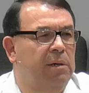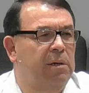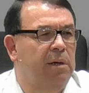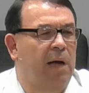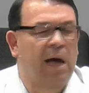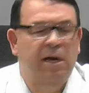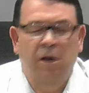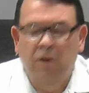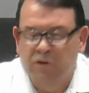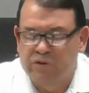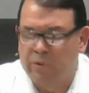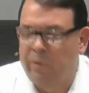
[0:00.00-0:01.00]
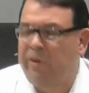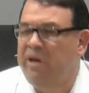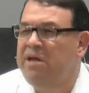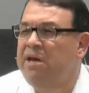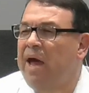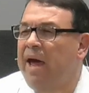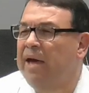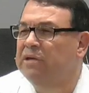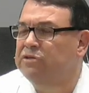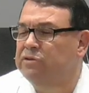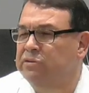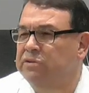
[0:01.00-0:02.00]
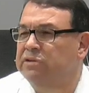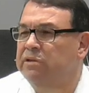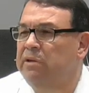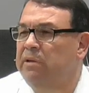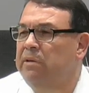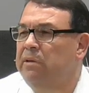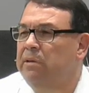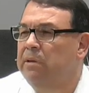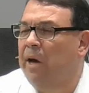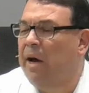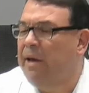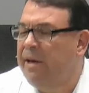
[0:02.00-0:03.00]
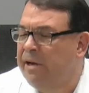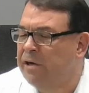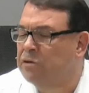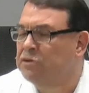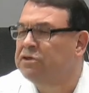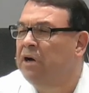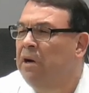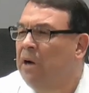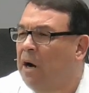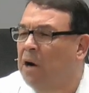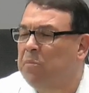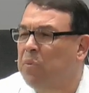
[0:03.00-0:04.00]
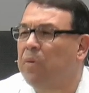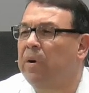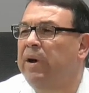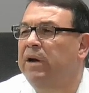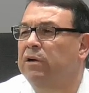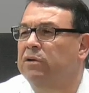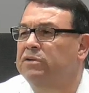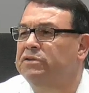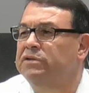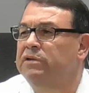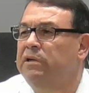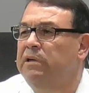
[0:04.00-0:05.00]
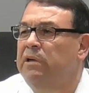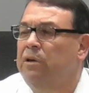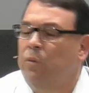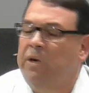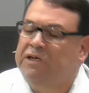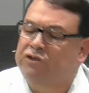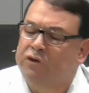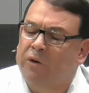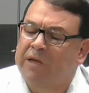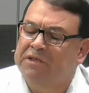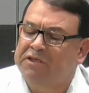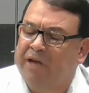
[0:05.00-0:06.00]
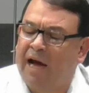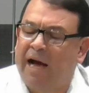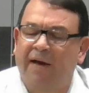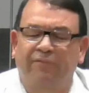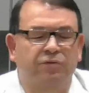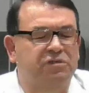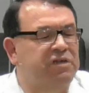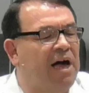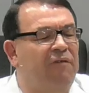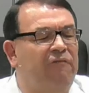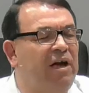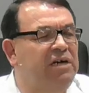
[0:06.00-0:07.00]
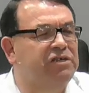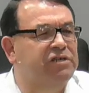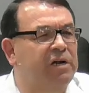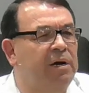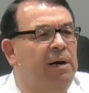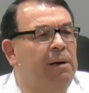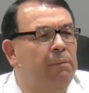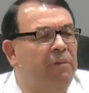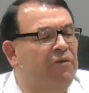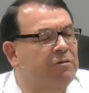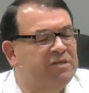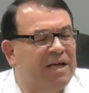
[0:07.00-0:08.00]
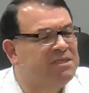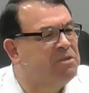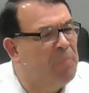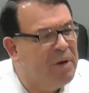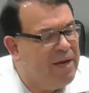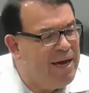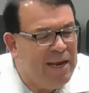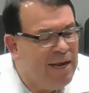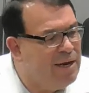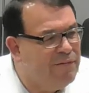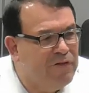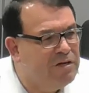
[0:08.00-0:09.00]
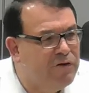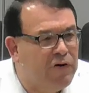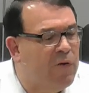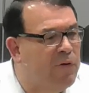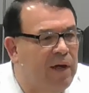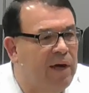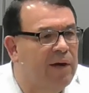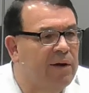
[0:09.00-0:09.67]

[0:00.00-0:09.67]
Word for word: God knows when we need answers. God hears our prayers. We trust God for salvation. But, folks, that's the beginning of the journey.